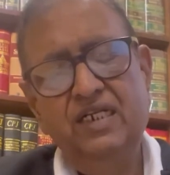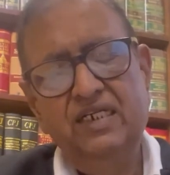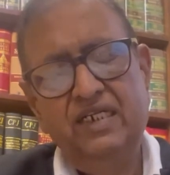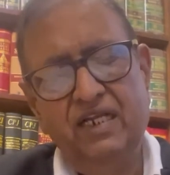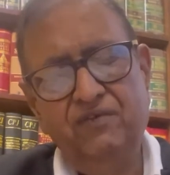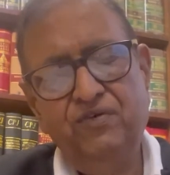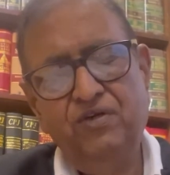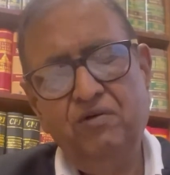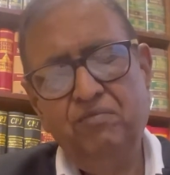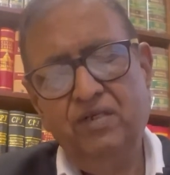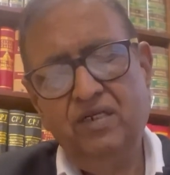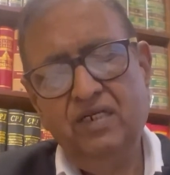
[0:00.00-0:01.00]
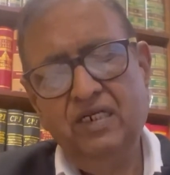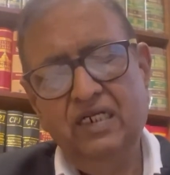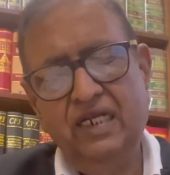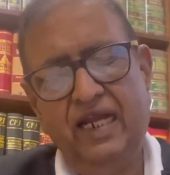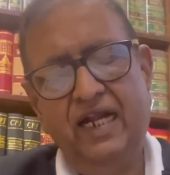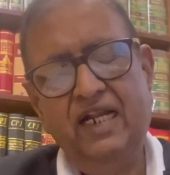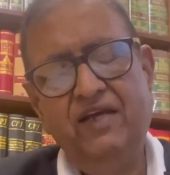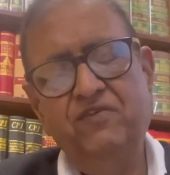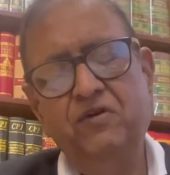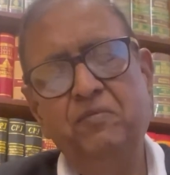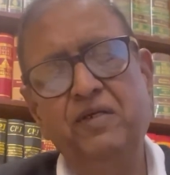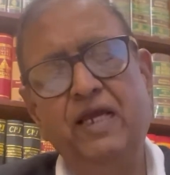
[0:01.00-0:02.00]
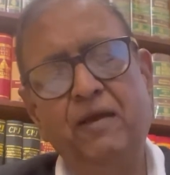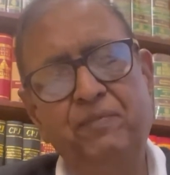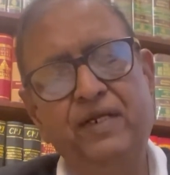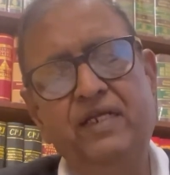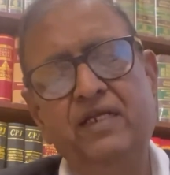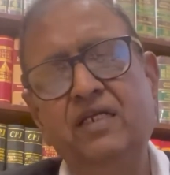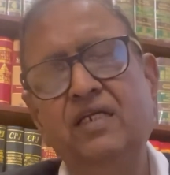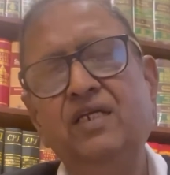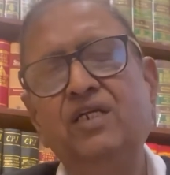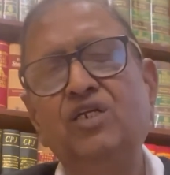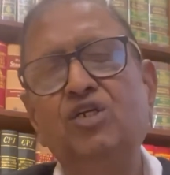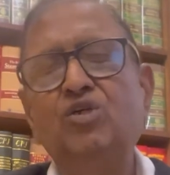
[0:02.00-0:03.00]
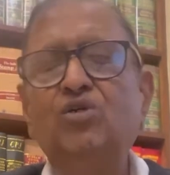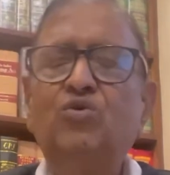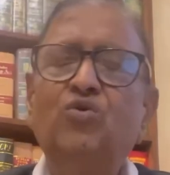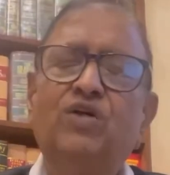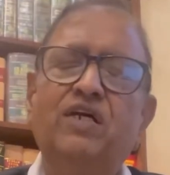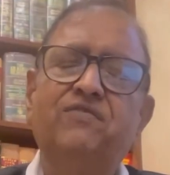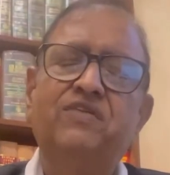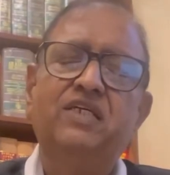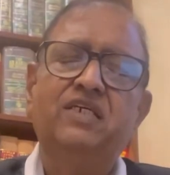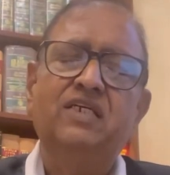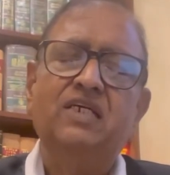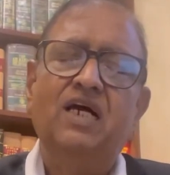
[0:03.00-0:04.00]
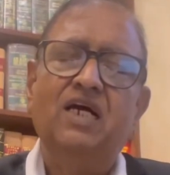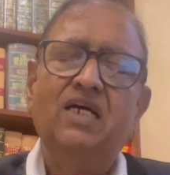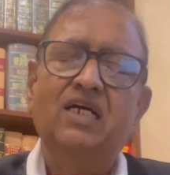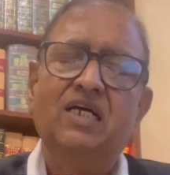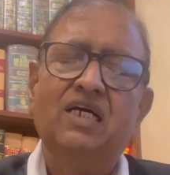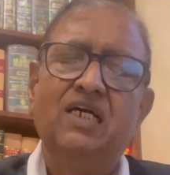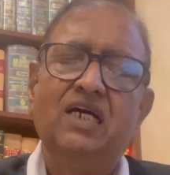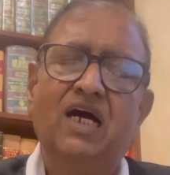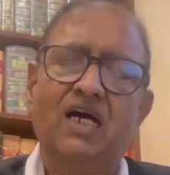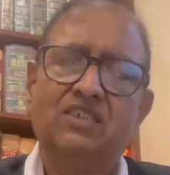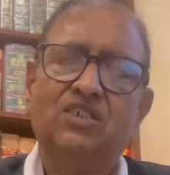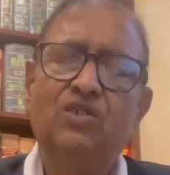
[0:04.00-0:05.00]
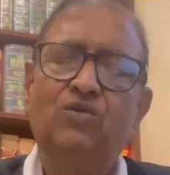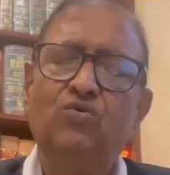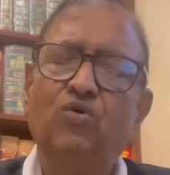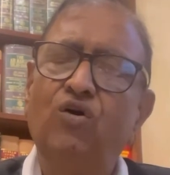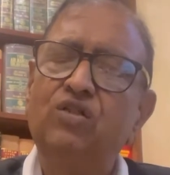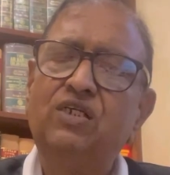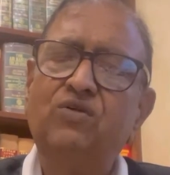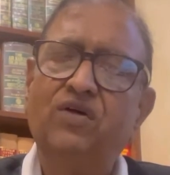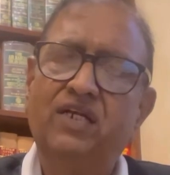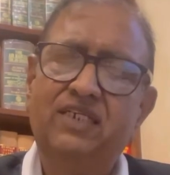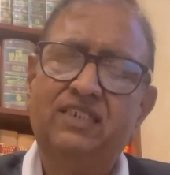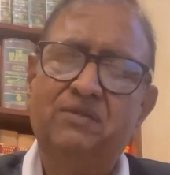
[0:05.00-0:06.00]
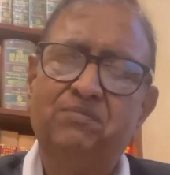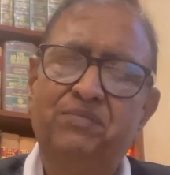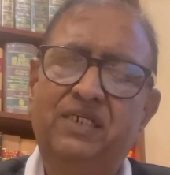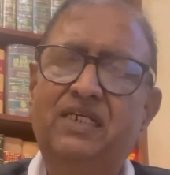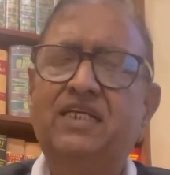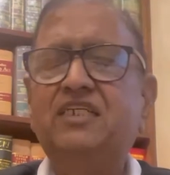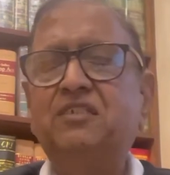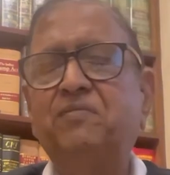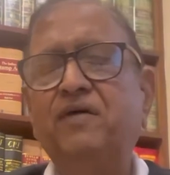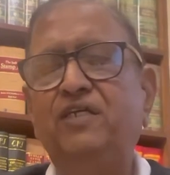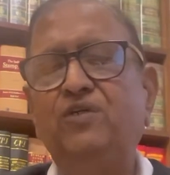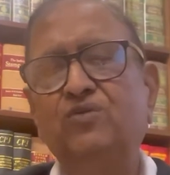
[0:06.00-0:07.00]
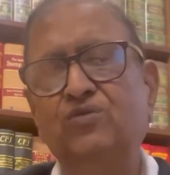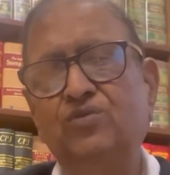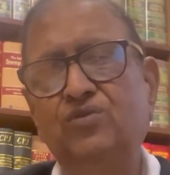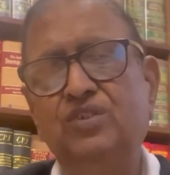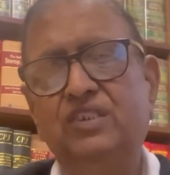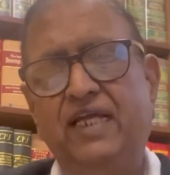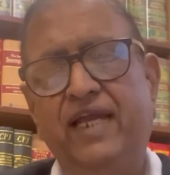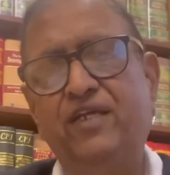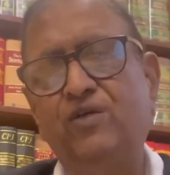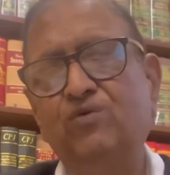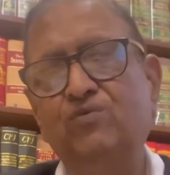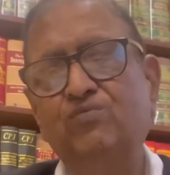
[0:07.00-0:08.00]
telephone number, and I will be happy to give the answer to all the queries being raised by you. Thank you.